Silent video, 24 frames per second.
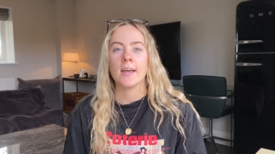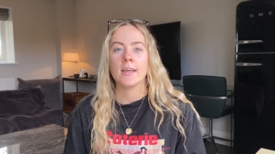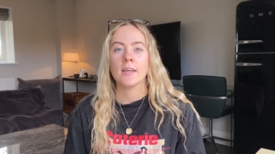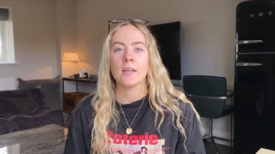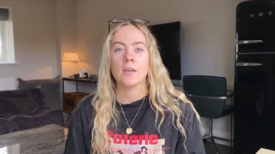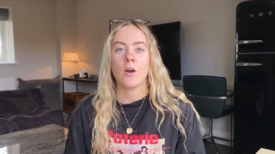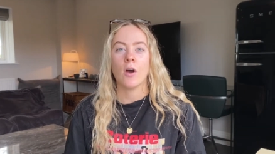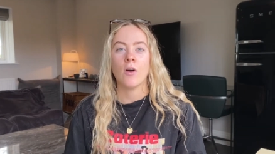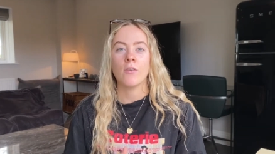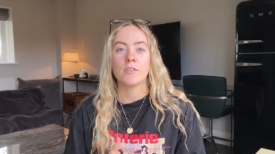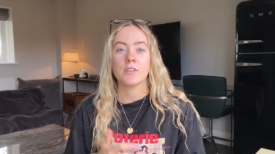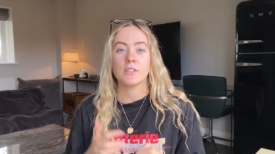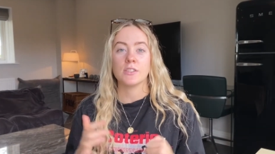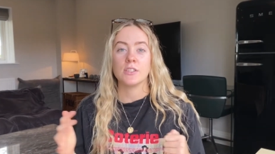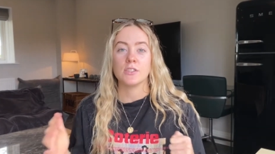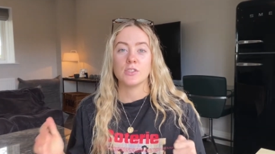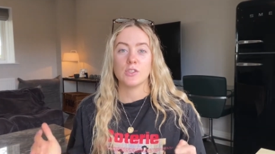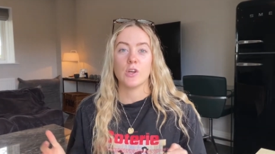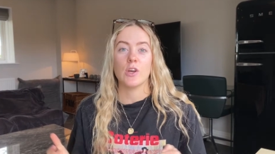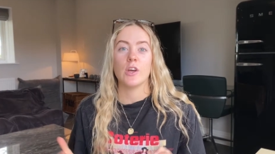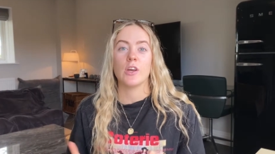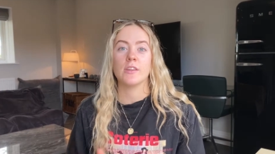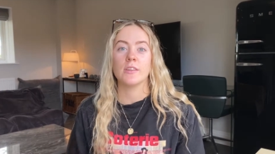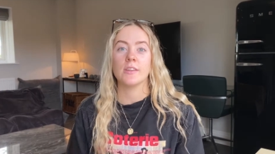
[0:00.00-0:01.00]
Obviously
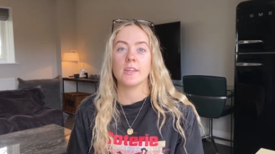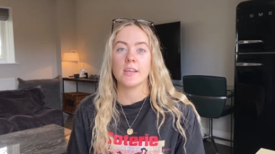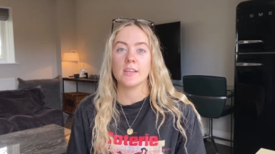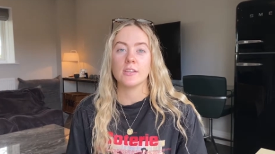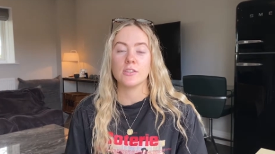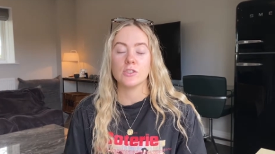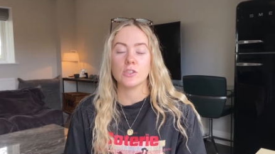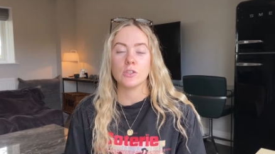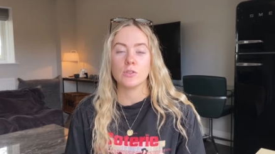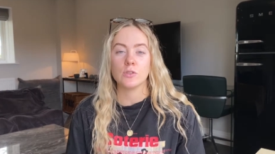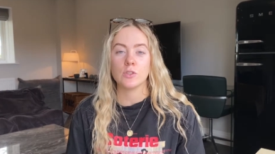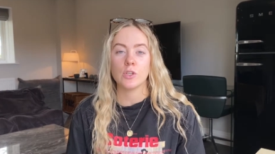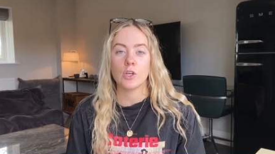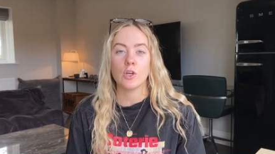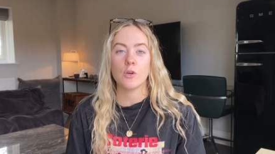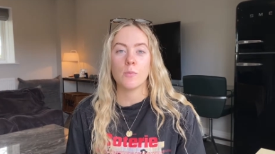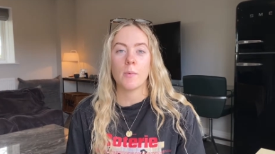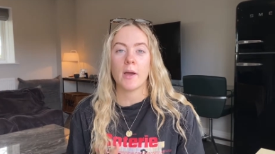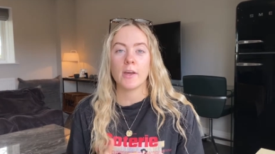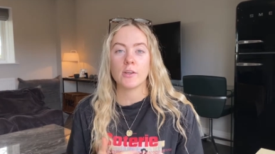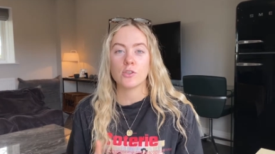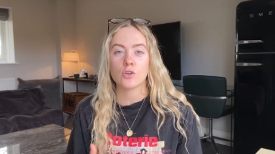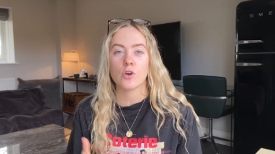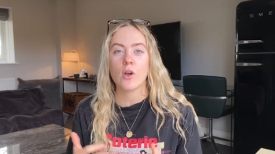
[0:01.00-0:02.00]
certain things you do,
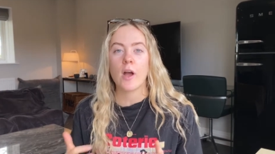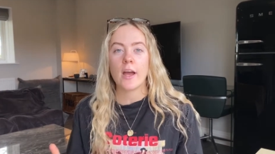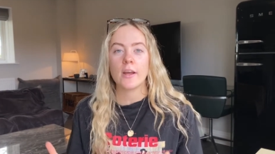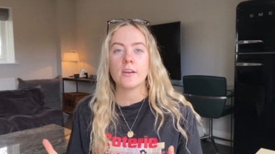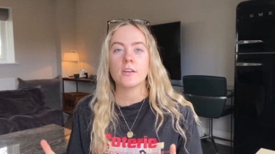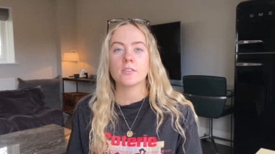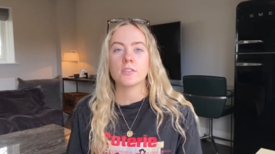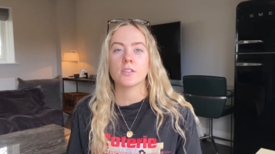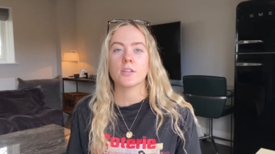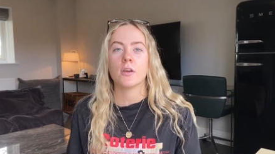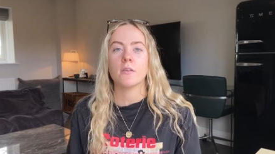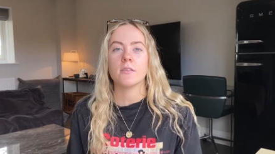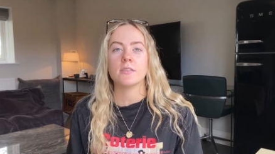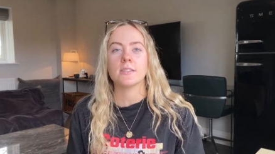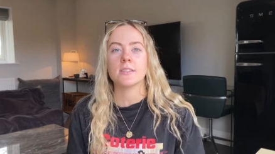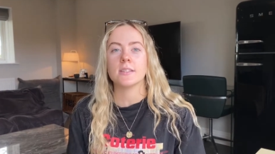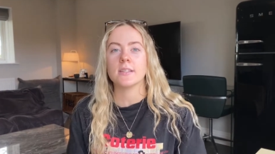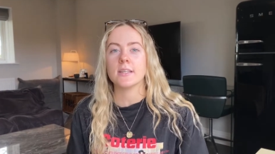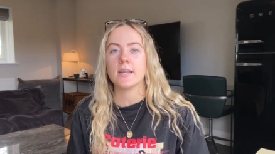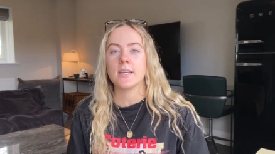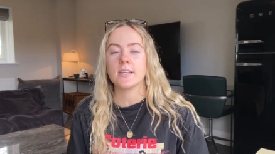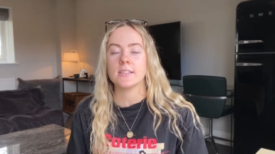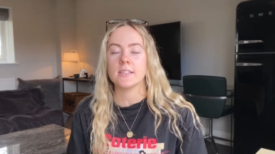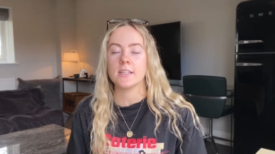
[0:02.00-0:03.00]
but I try not to go into
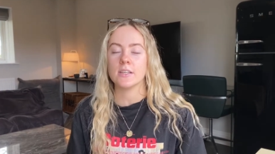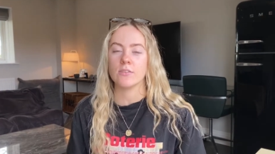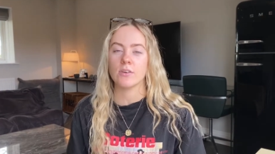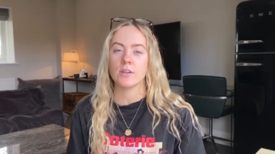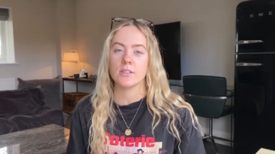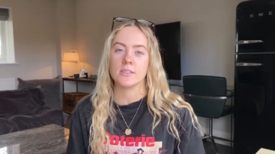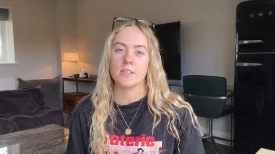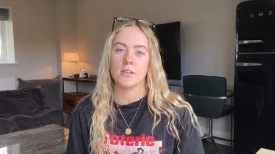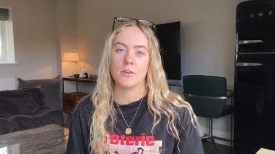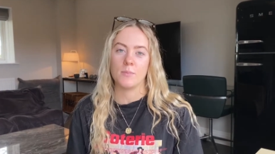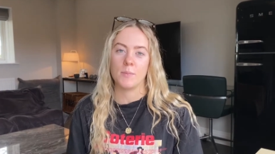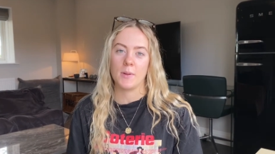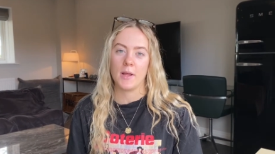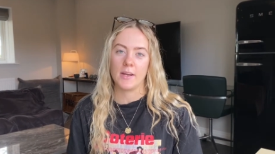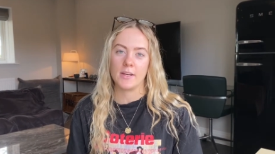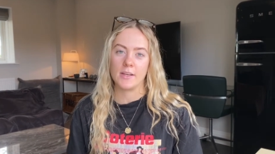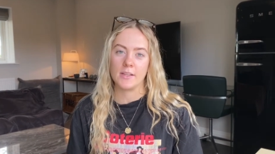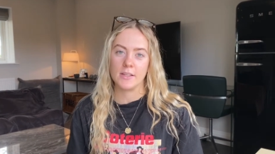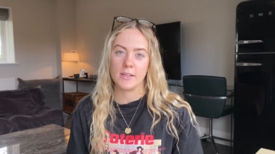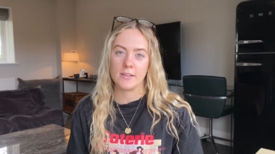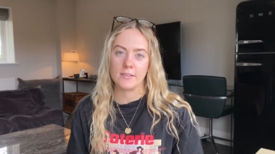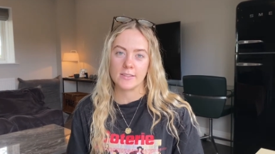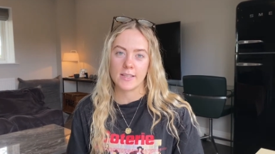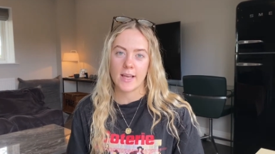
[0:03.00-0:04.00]
the nitty gritty of
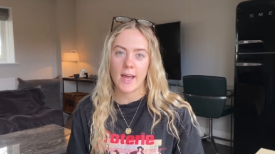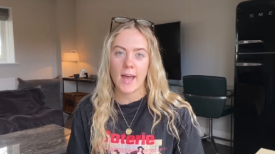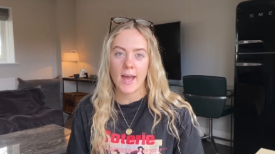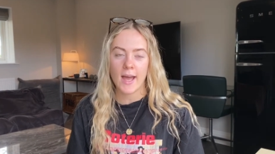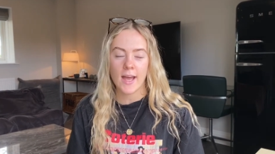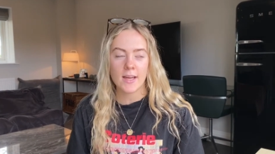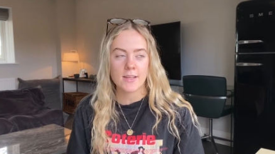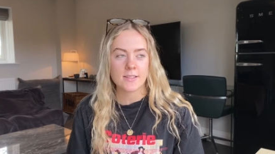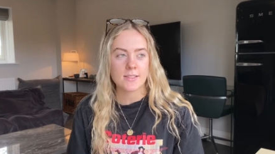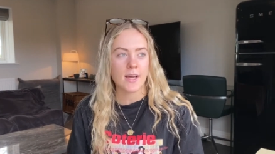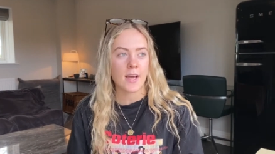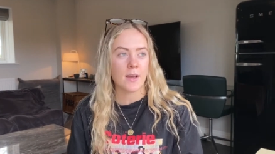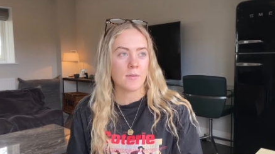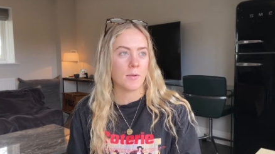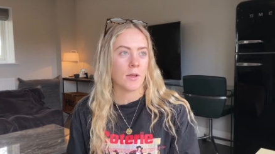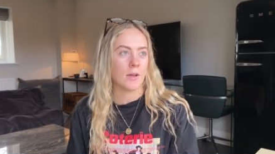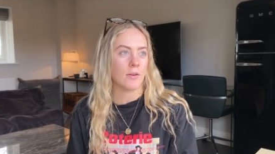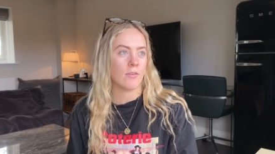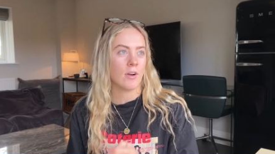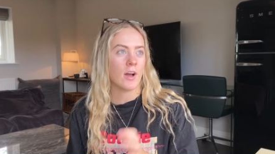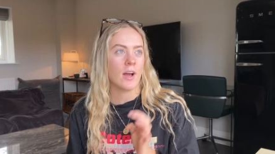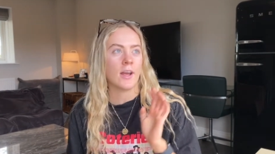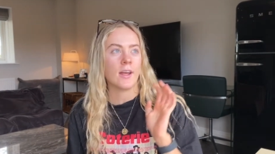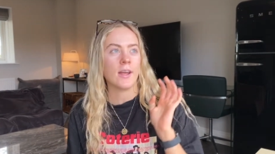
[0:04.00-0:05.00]
planning those ahead. I'm
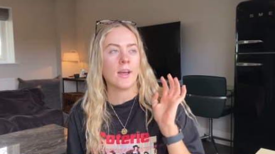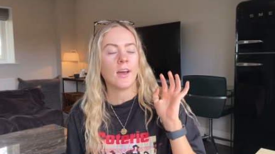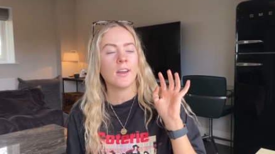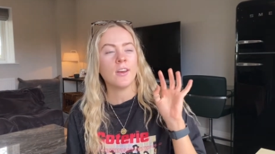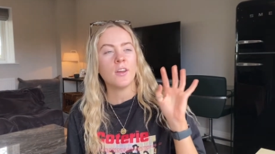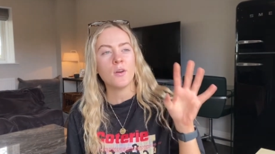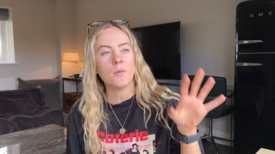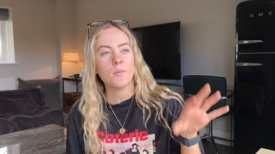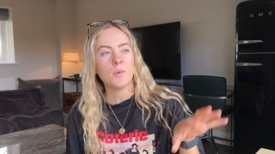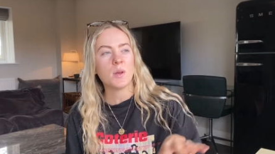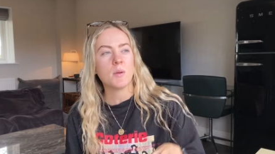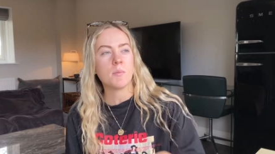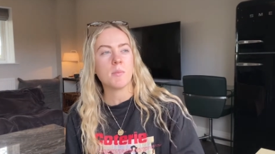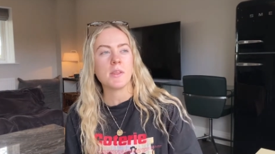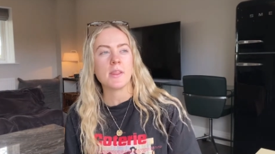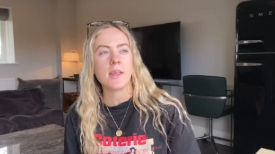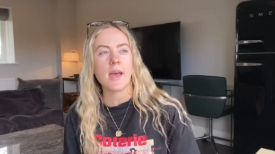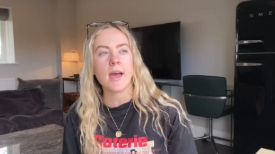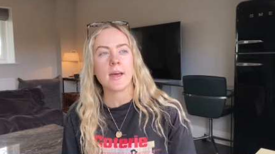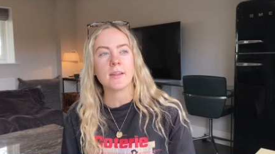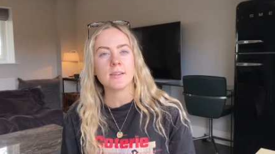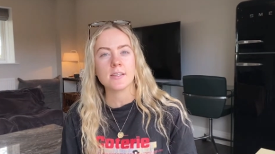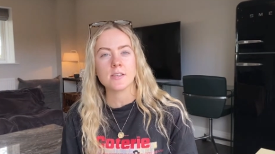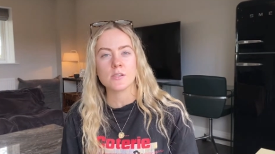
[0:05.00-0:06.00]
like, right, I know I'm going to be
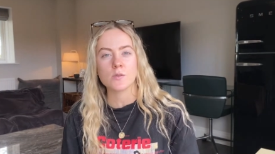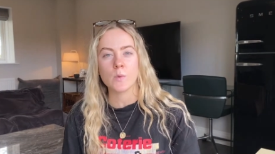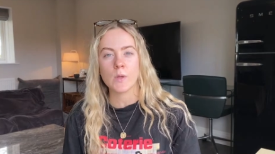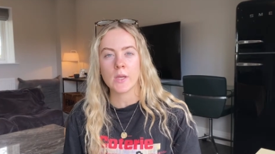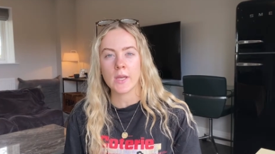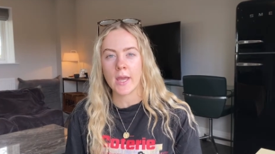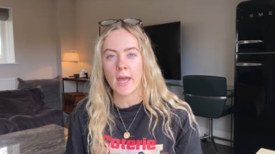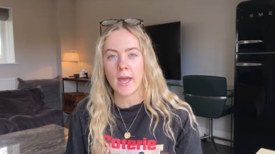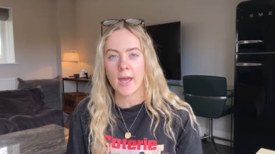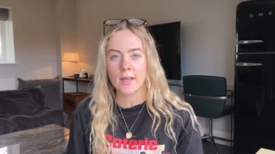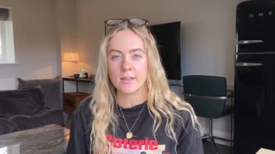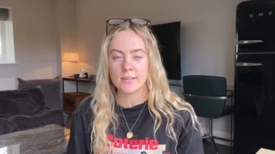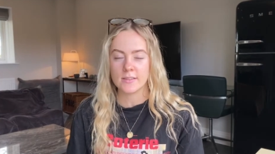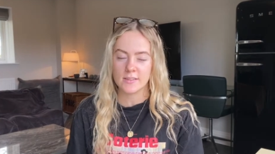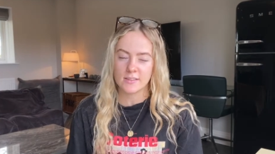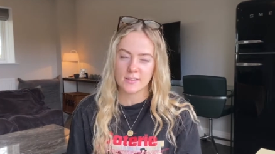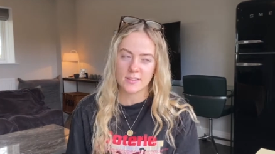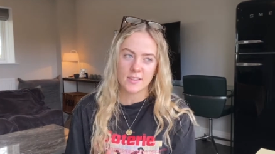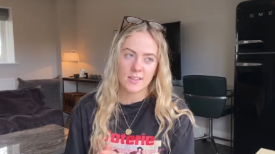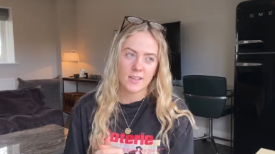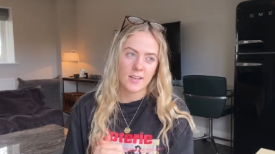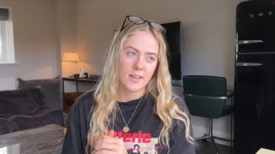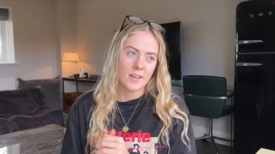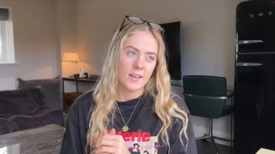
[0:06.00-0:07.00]
there this weekend.